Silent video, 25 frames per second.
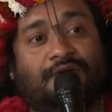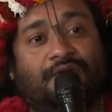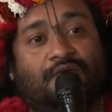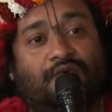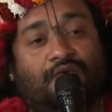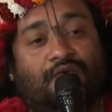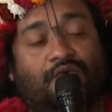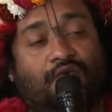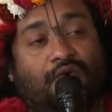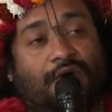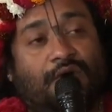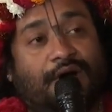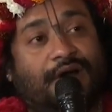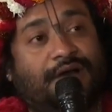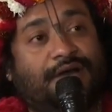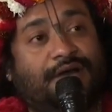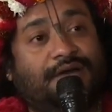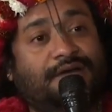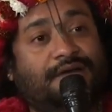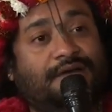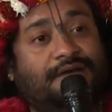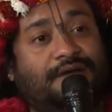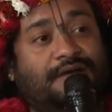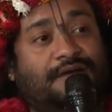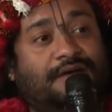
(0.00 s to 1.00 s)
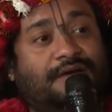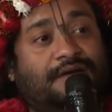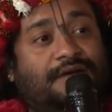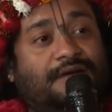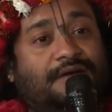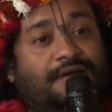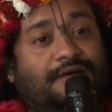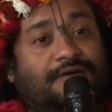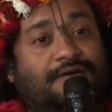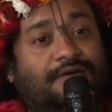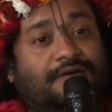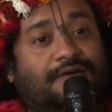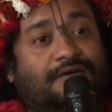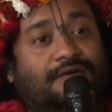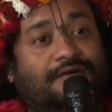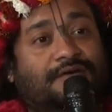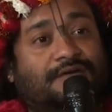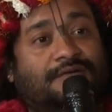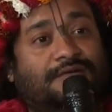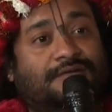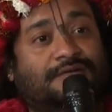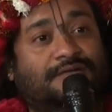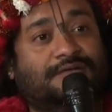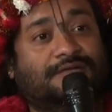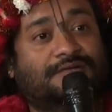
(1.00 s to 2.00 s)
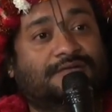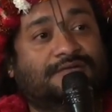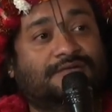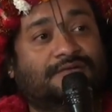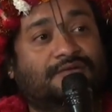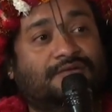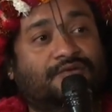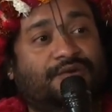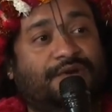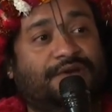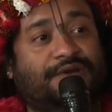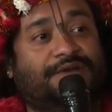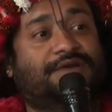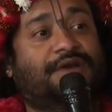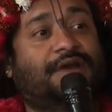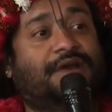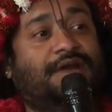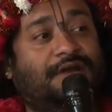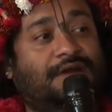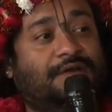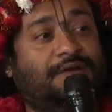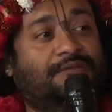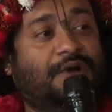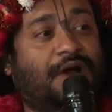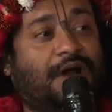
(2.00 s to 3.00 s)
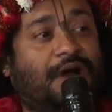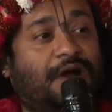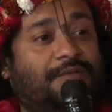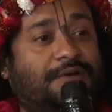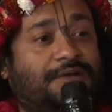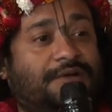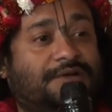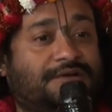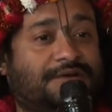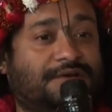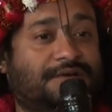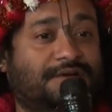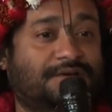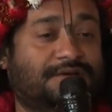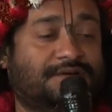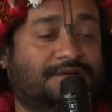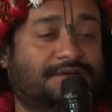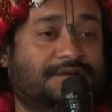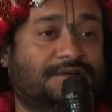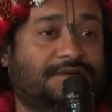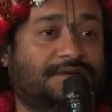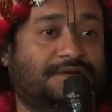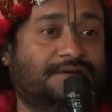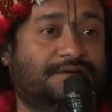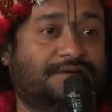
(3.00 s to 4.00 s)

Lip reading: Why we are chanting Mahamantras?